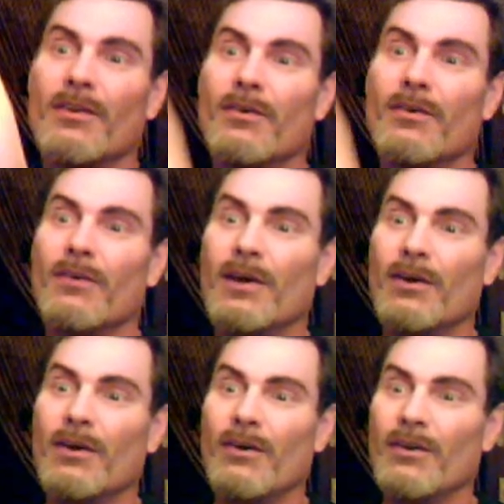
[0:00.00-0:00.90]
why I
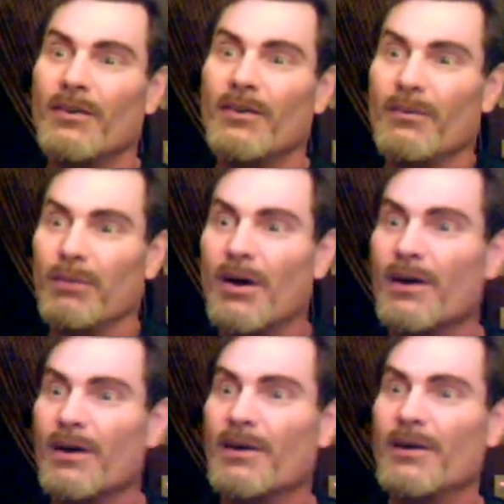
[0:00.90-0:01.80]
call it as a
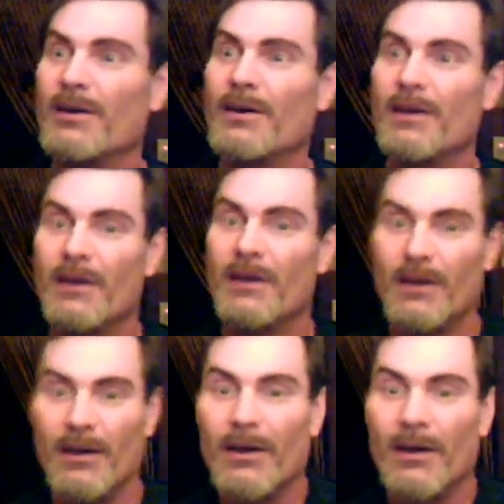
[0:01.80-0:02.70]
blog
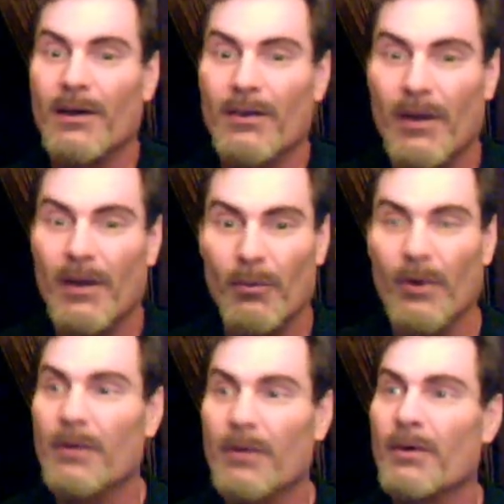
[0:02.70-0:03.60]
type
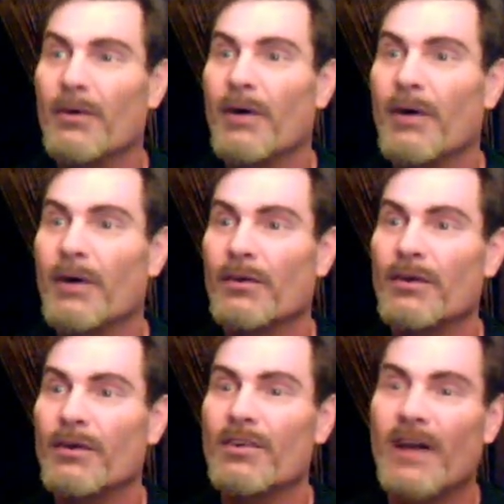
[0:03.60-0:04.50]
one I took
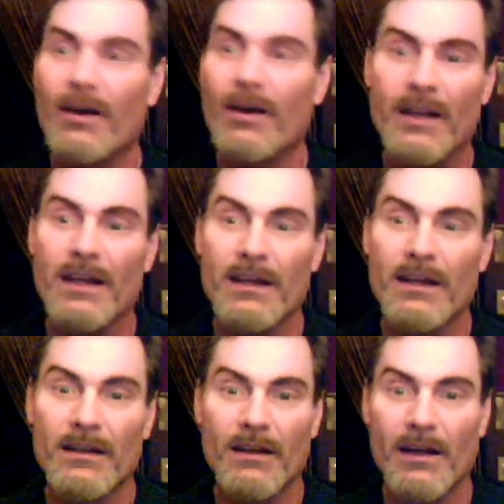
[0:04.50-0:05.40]
this out
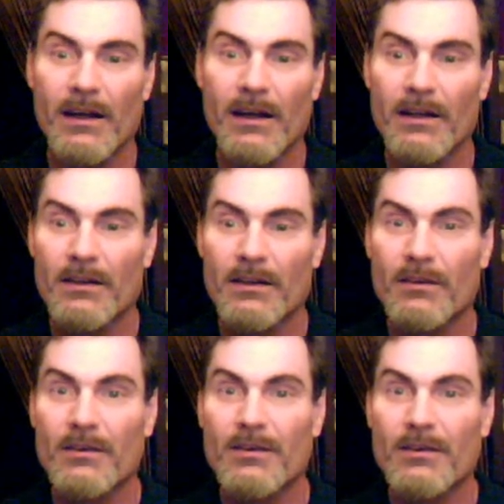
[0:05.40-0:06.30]
and I
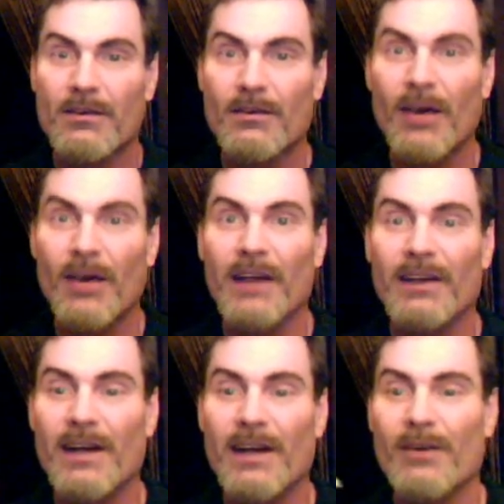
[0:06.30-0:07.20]
tried it
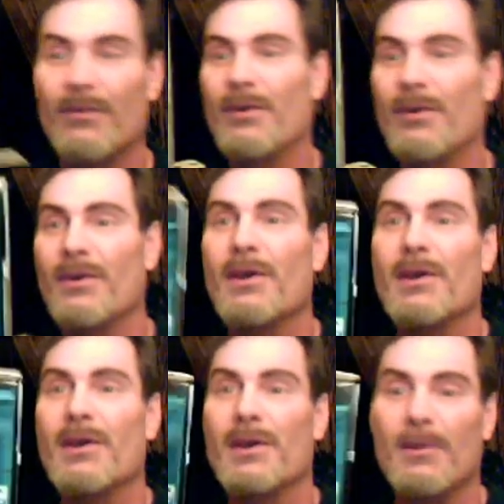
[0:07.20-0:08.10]
out
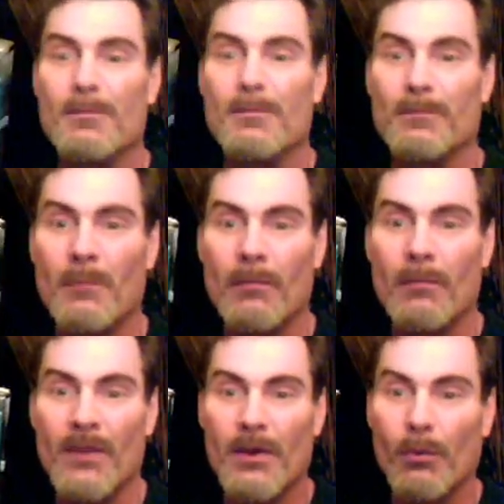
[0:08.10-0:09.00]
and
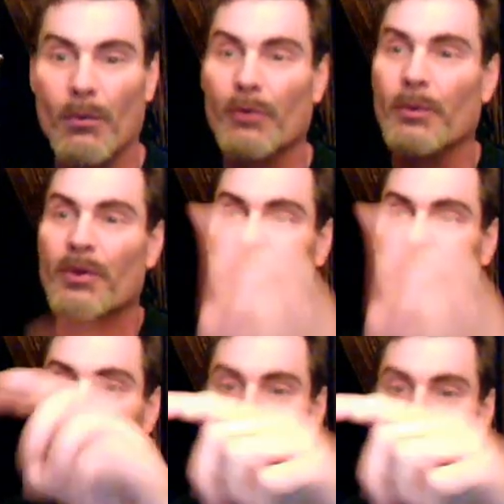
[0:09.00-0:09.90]
it works pretty good this